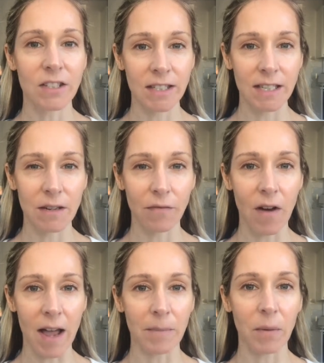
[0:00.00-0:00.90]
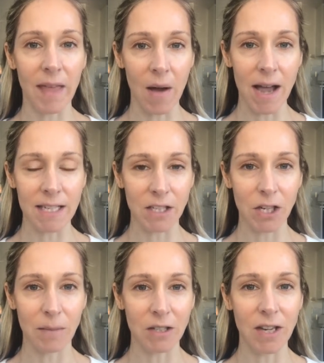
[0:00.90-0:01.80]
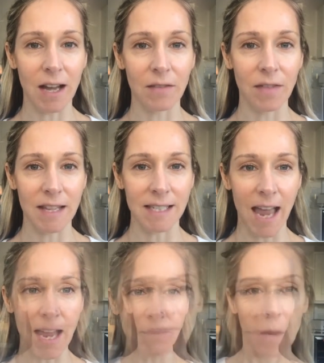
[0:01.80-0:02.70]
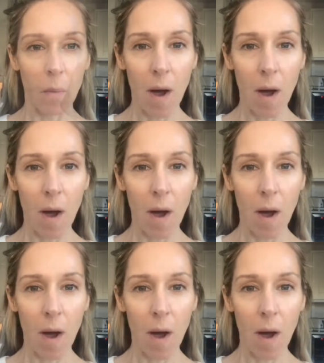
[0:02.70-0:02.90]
just to define but without adding too much colour for the day.